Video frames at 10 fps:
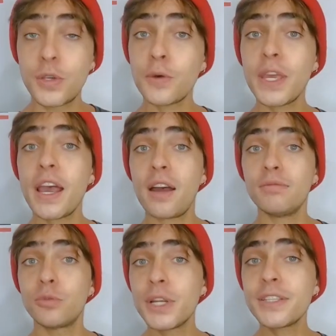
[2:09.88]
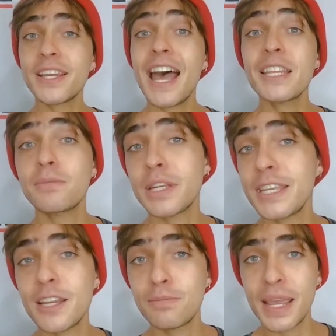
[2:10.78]
So yeah, Rita has
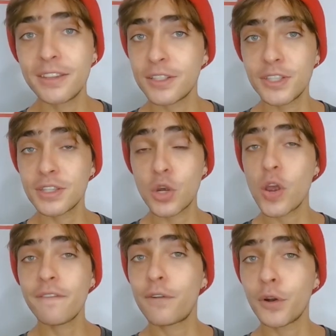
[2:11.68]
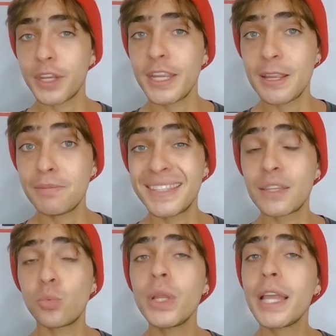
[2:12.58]
many advantages going for him
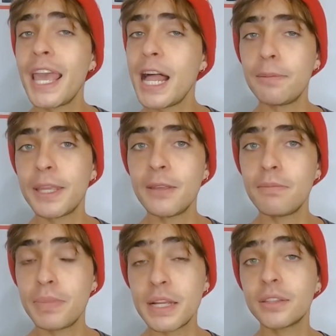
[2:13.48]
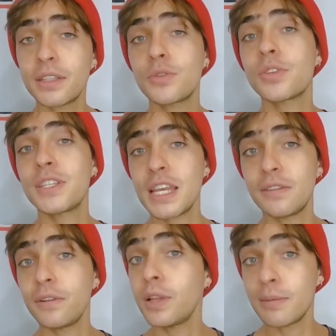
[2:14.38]
that will help him build a
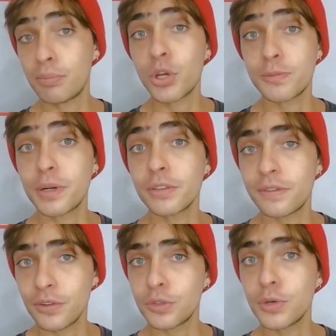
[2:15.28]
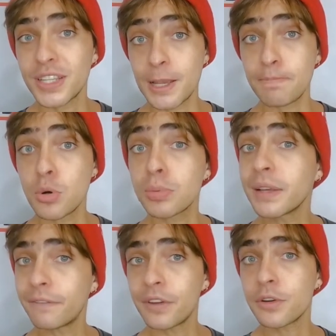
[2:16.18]
successful and prosperous future as a
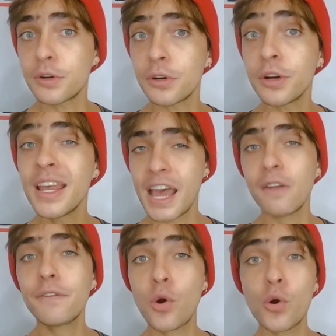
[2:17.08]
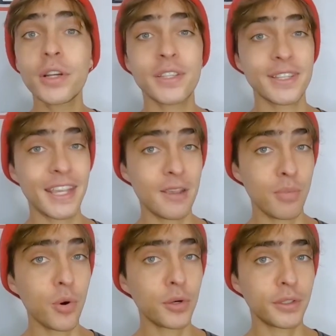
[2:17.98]
public figure and of course a
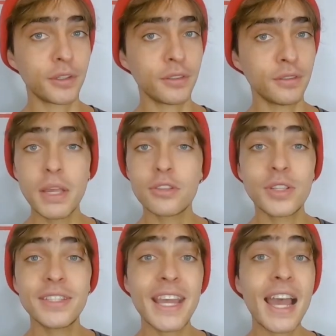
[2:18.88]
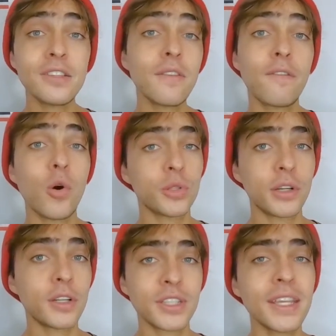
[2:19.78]
skateboarder. Because in the eyes of
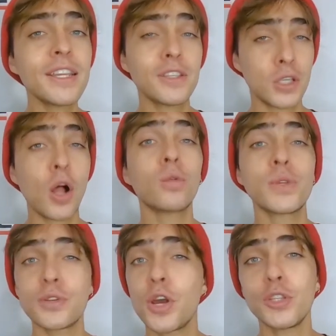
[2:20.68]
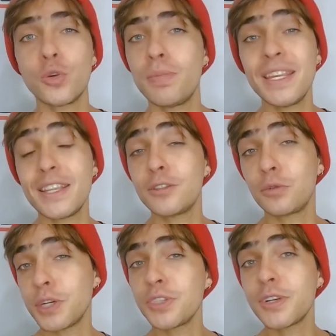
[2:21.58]
others, he is always going to be the
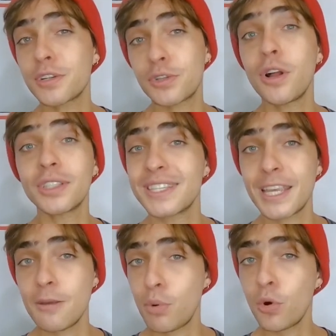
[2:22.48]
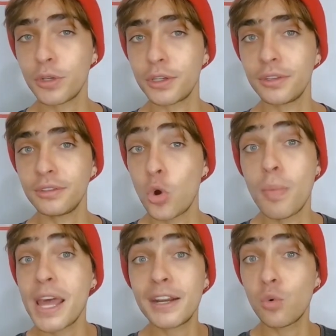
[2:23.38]
three years old skateboarder.
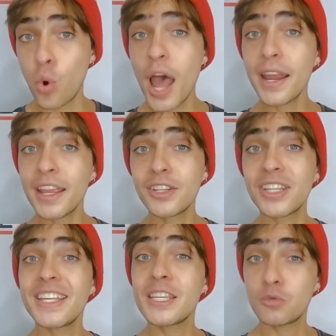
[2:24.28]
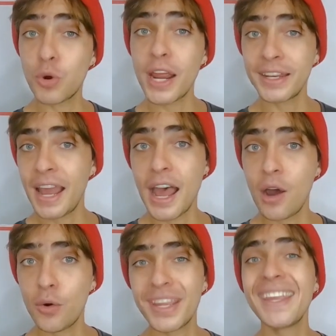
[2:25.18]
No matter what age he is right now,